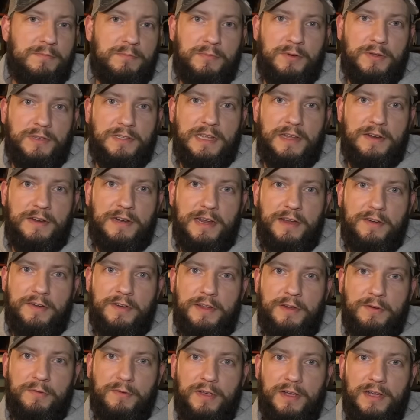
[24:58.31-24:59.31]
put down an
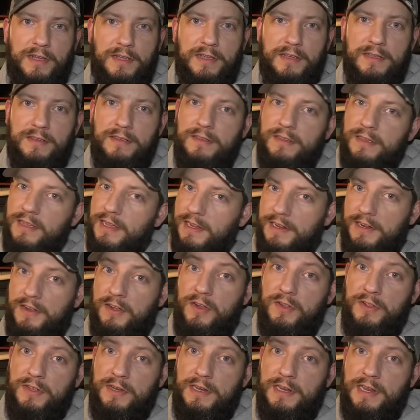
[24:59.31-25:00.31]
area rug and
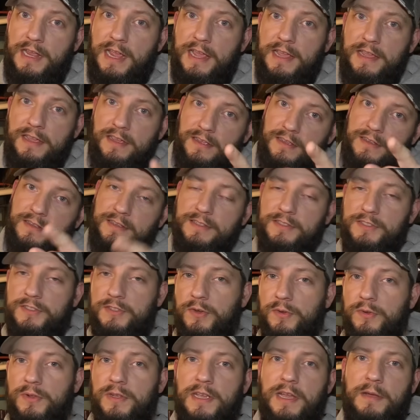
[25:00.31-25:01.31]
call it a day. It's
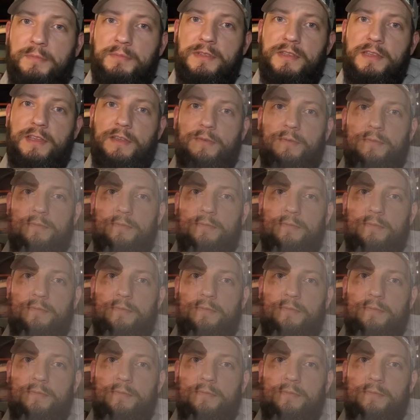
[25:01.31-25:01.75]
totally up to you.